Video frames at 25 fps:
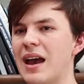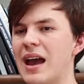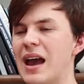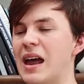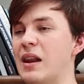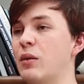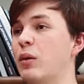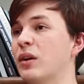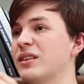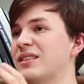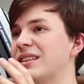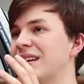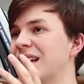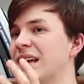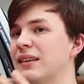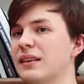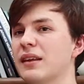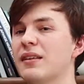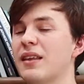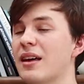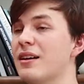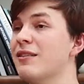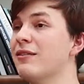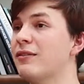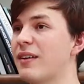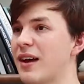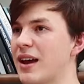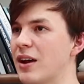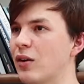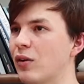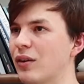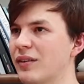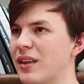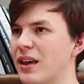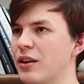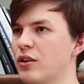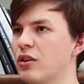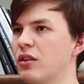And once they get there, they fail
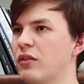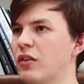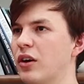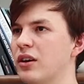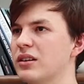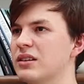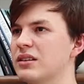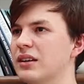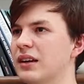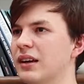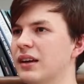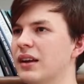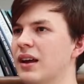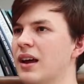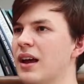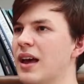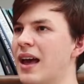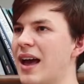at that university.